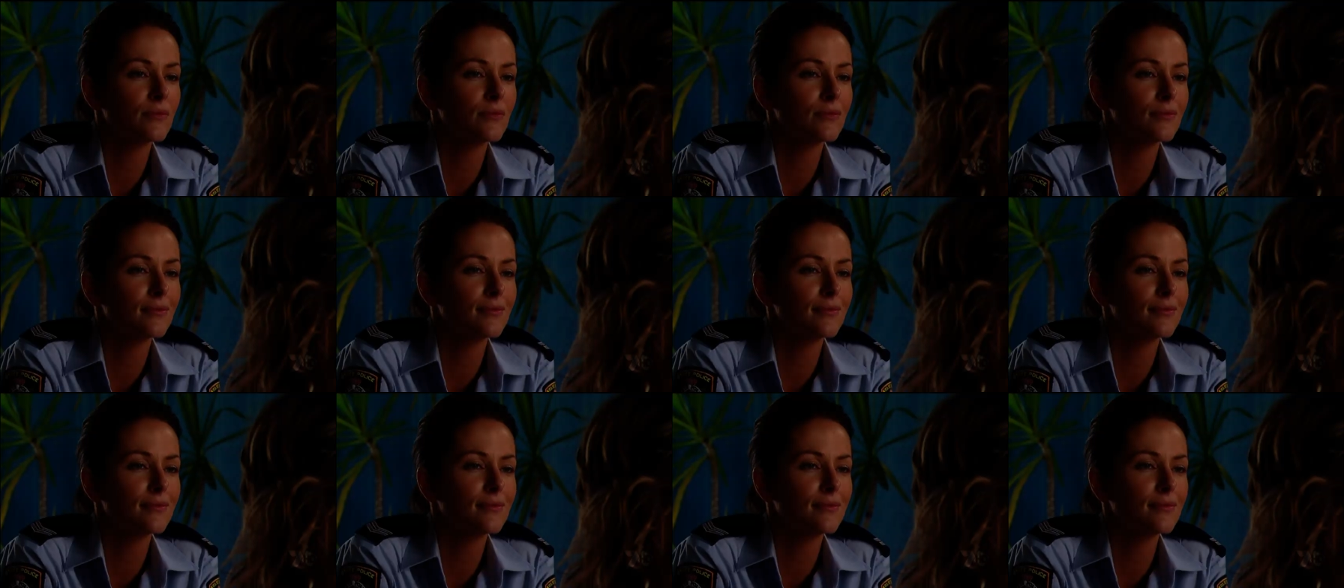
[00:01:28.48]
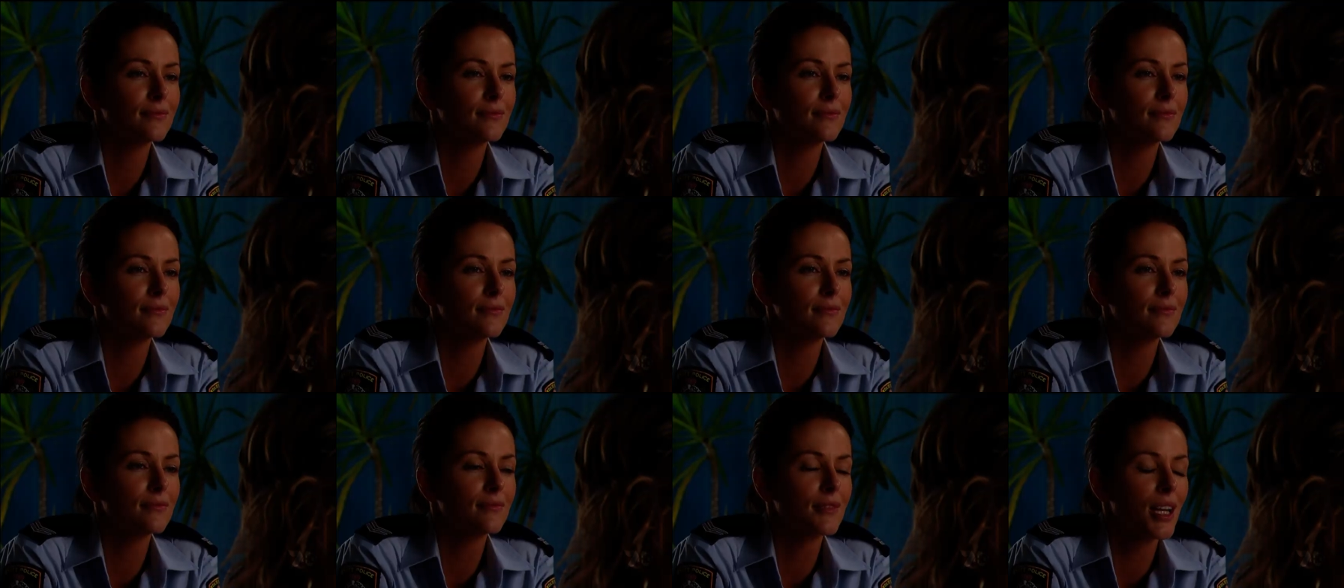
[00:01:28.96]
Things still cool with
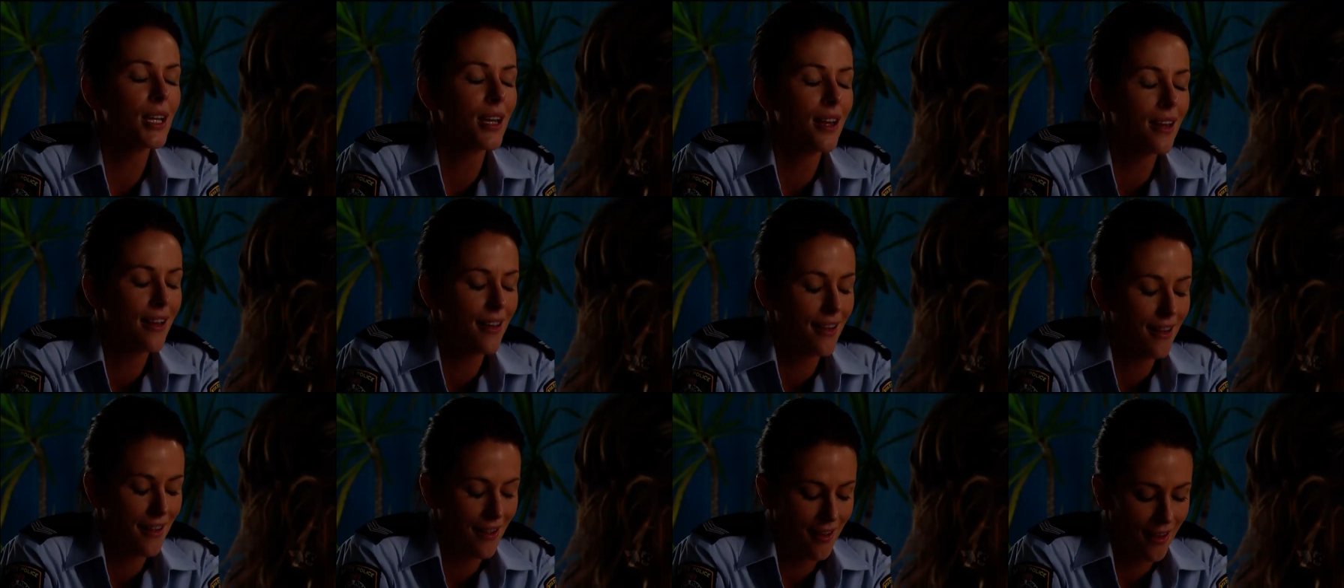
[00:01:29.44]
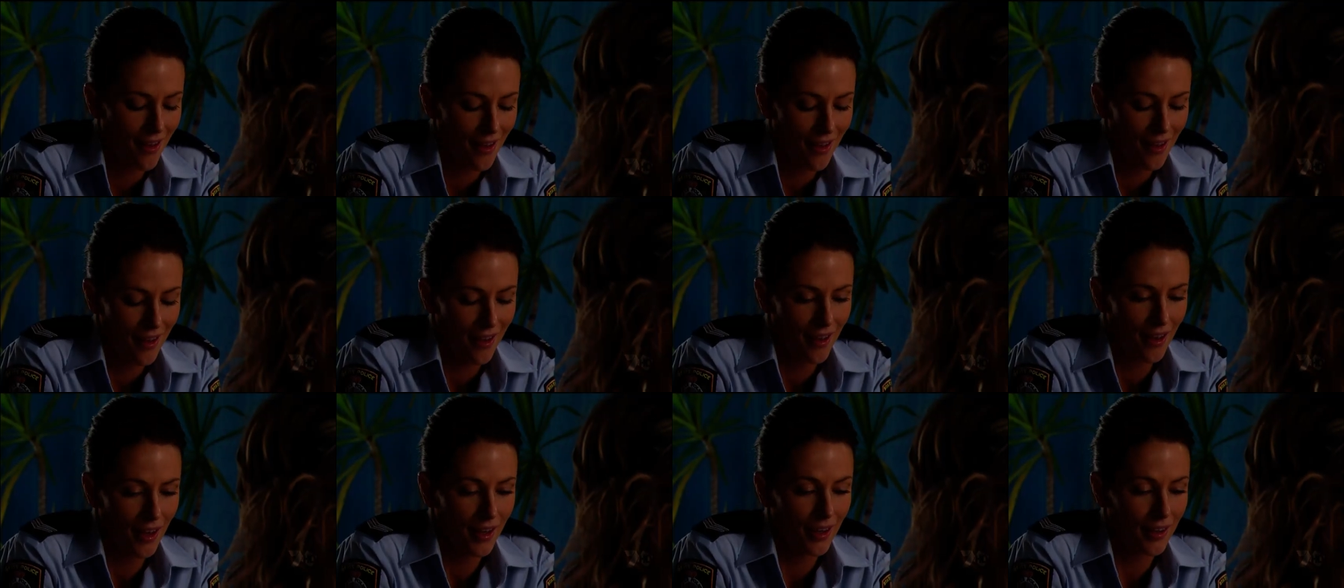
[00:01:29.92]
Angelo?
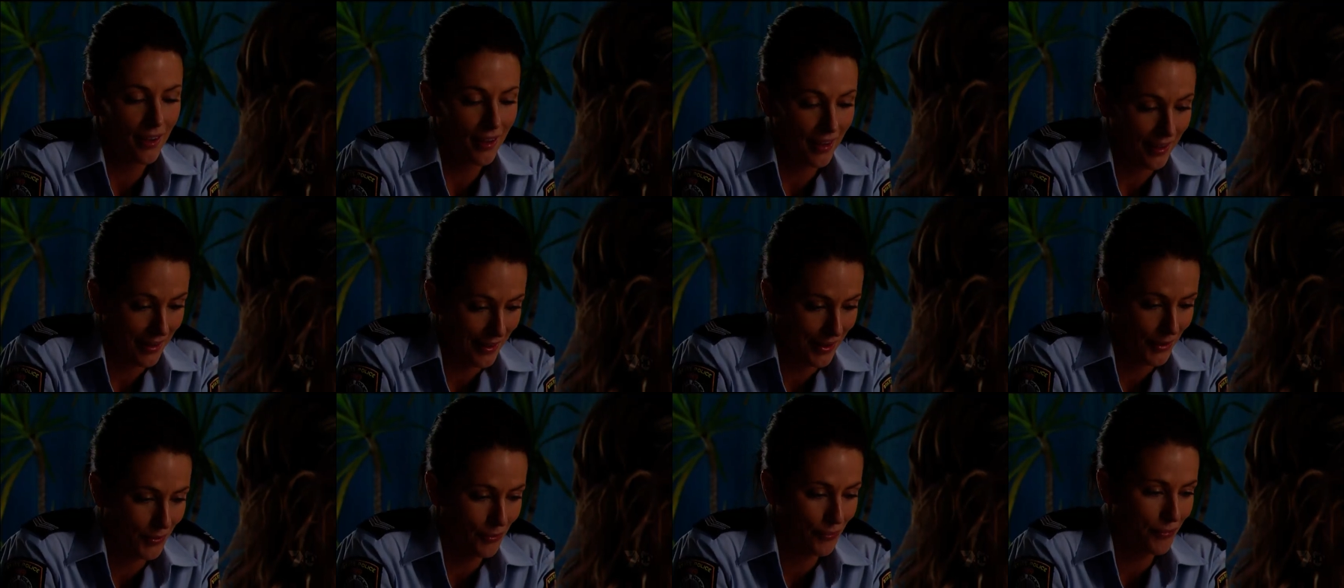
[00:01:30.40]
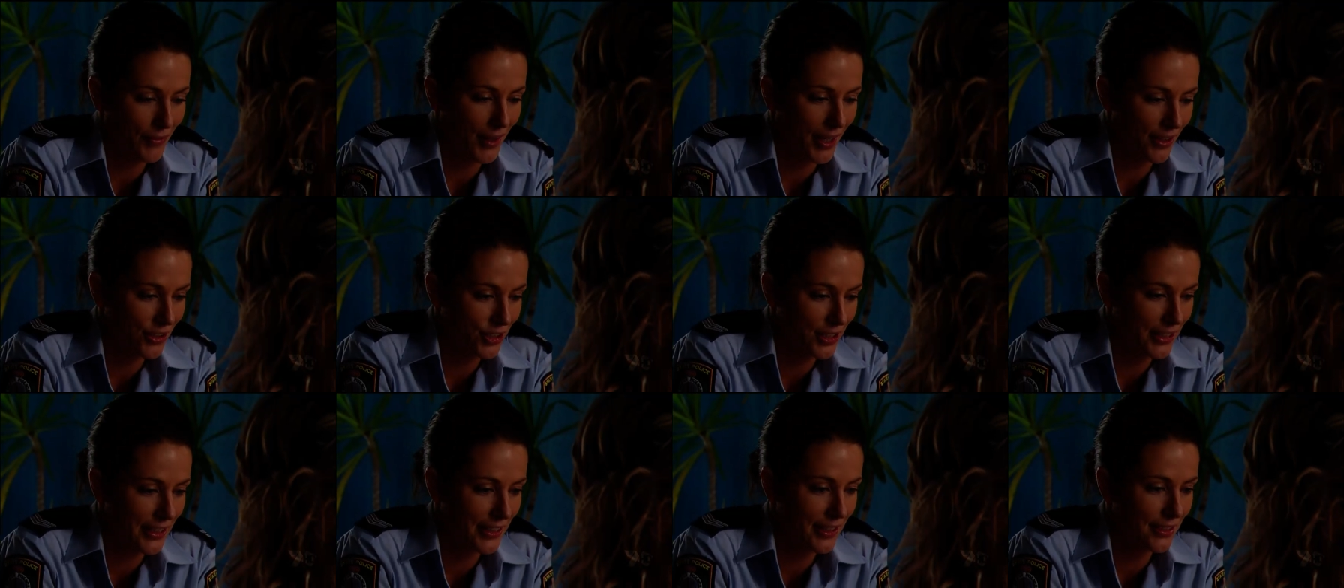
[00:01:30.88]
Yeah,
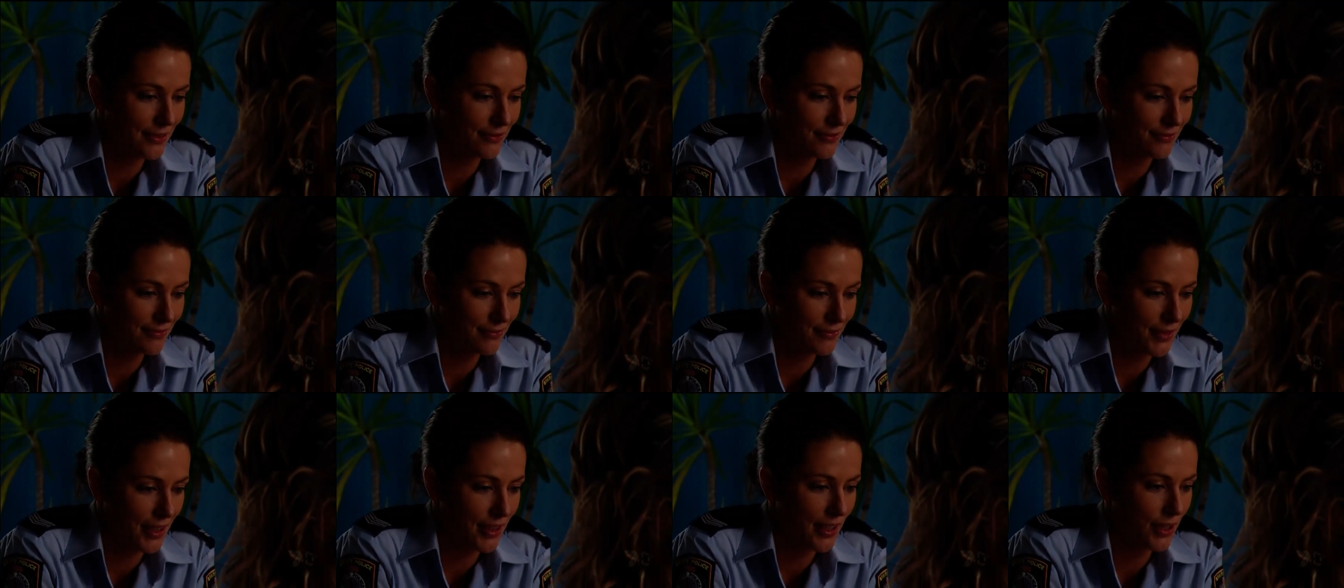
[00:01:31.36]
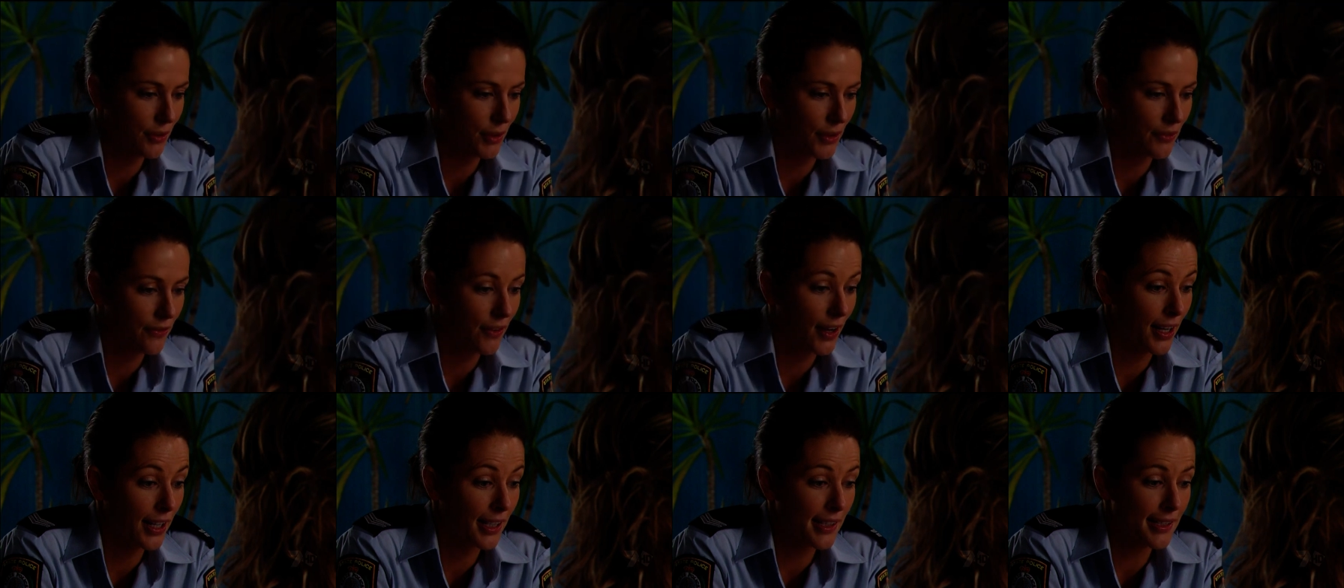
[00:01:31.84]
actually, I think we're
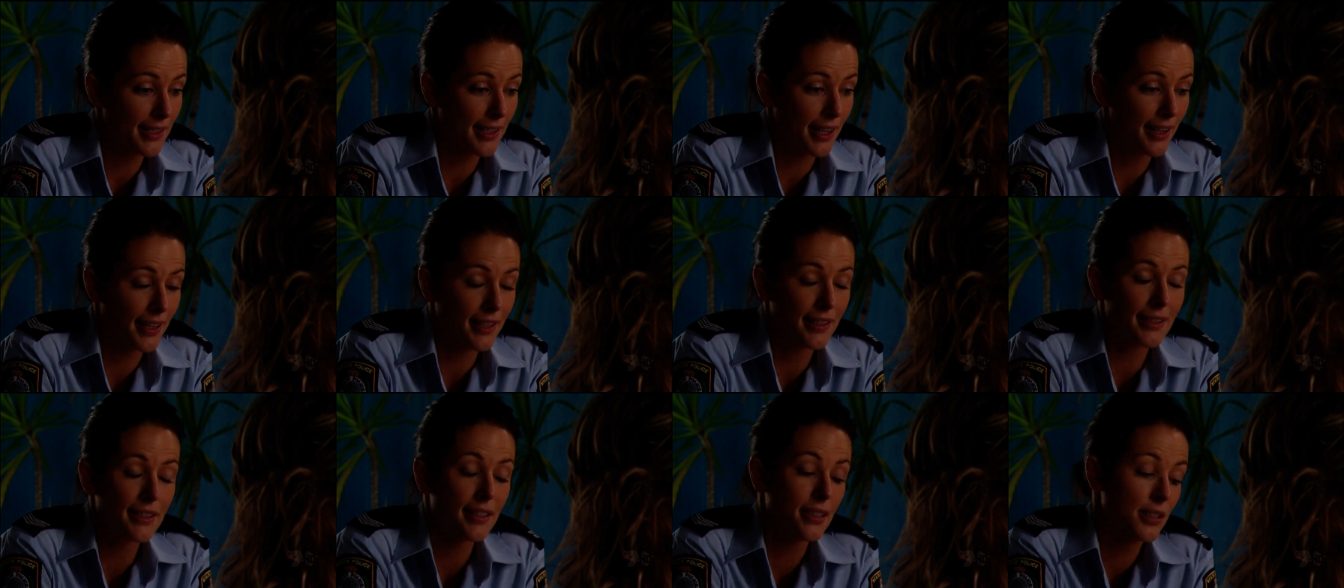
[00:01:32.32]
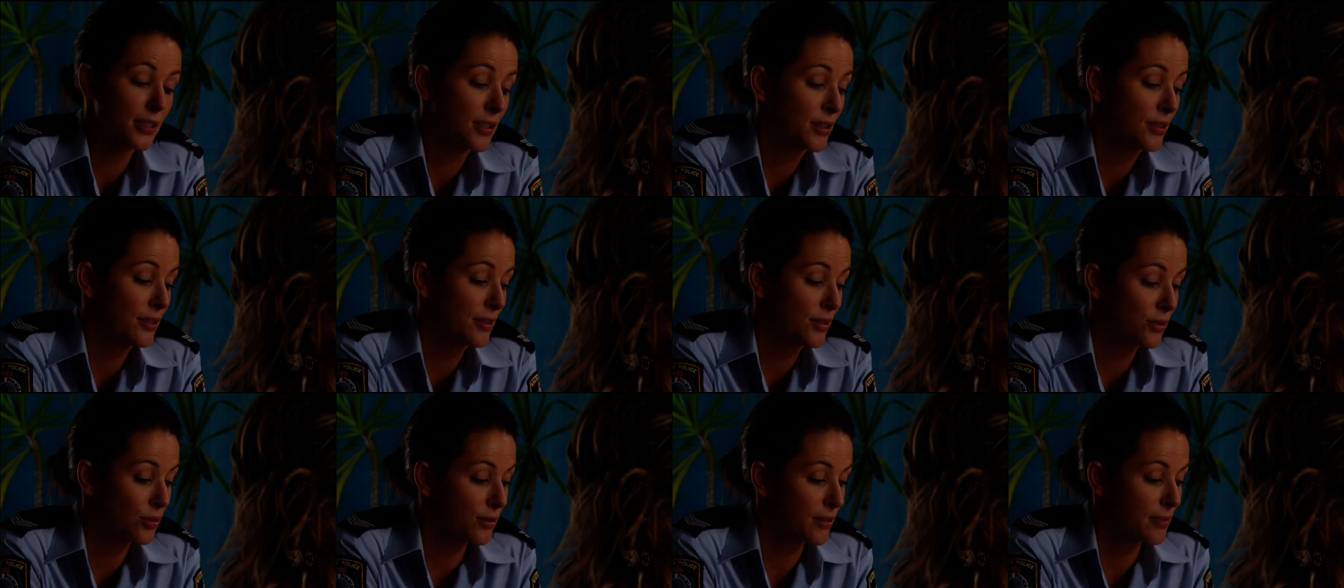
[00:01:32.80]
finally starting
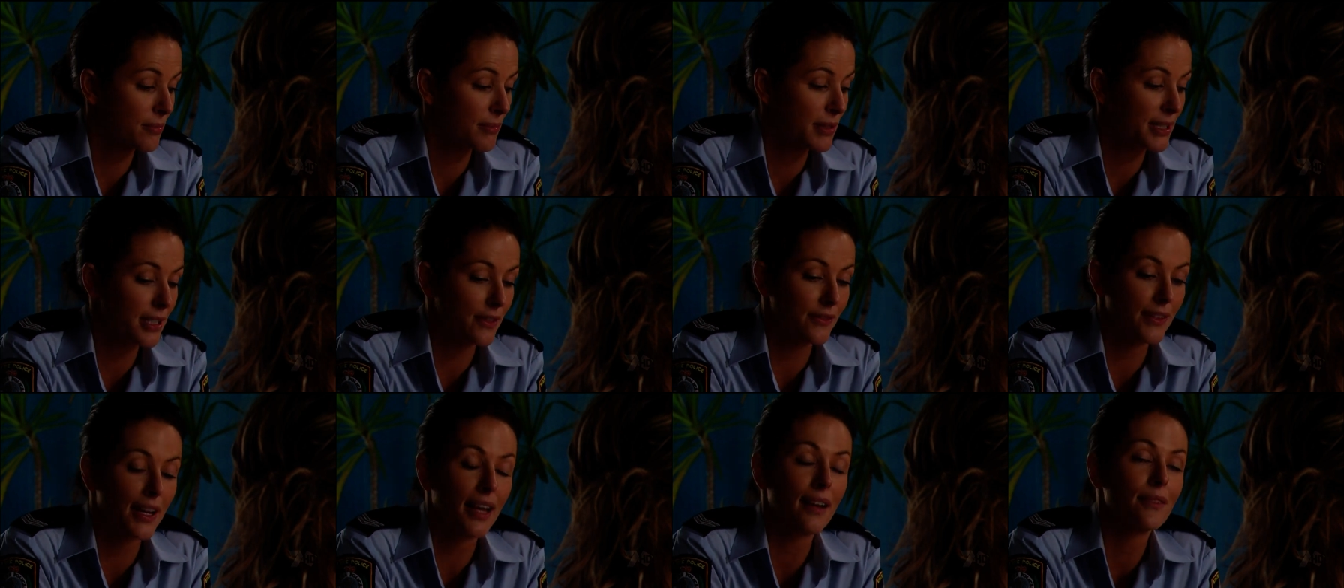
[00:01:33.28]
to sort some stuff